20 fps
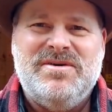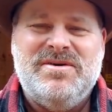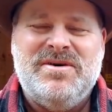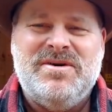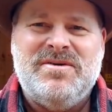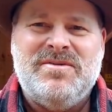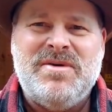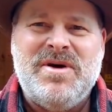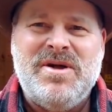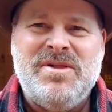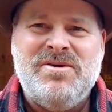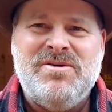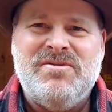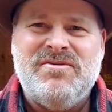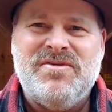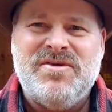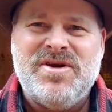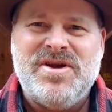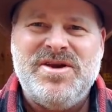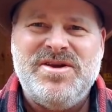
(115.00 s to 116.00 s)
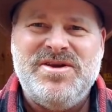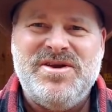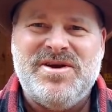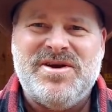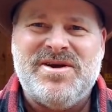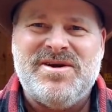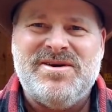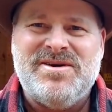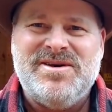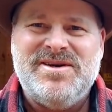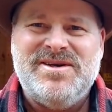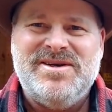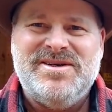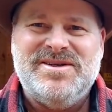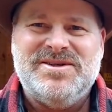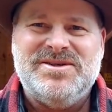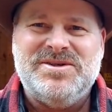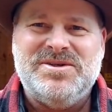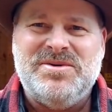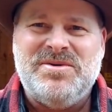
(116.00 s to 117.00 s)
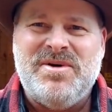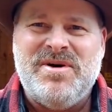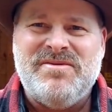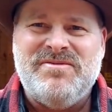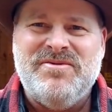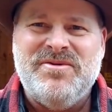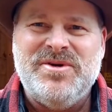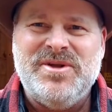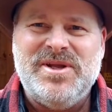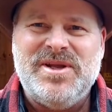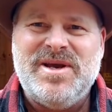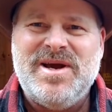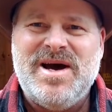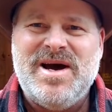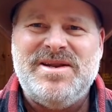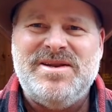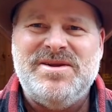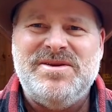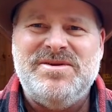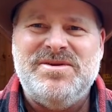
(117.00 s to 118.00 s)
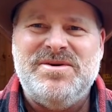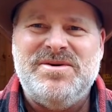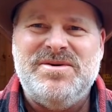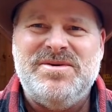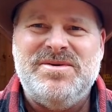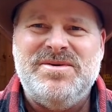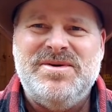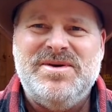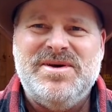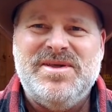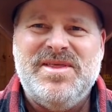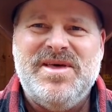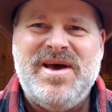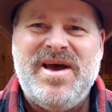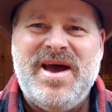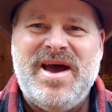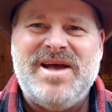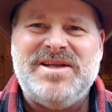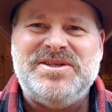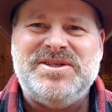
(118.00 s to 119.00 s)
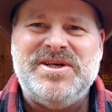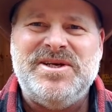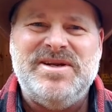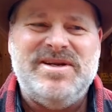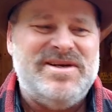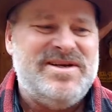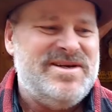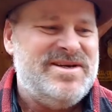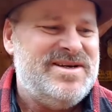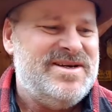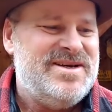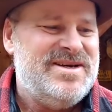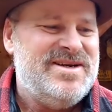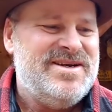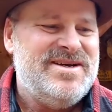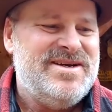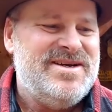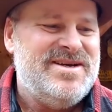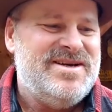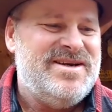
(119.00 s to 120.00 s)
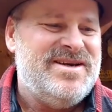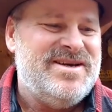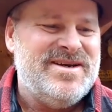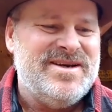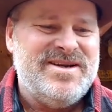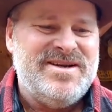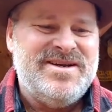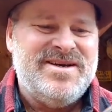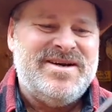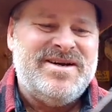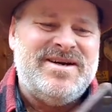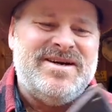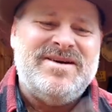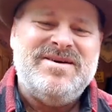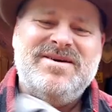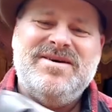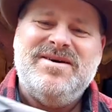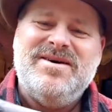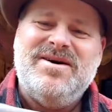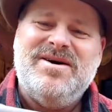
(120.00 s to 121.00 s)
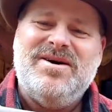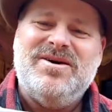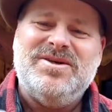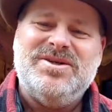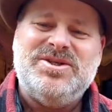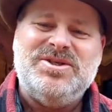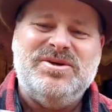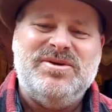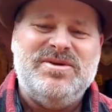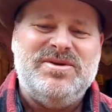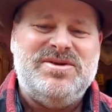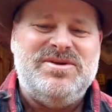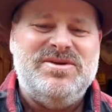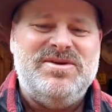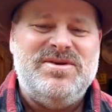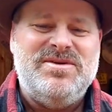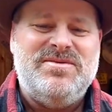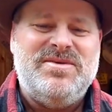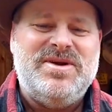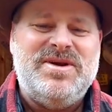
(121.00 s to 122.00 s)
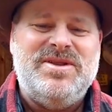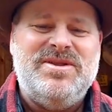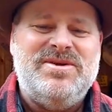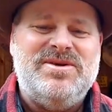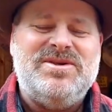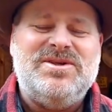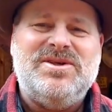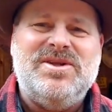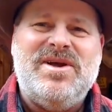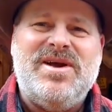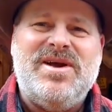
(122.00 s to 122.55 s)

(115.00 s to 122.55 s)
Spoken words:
well over a year, so I've really gotten to know the hatchet, and I'll show it to you what it looks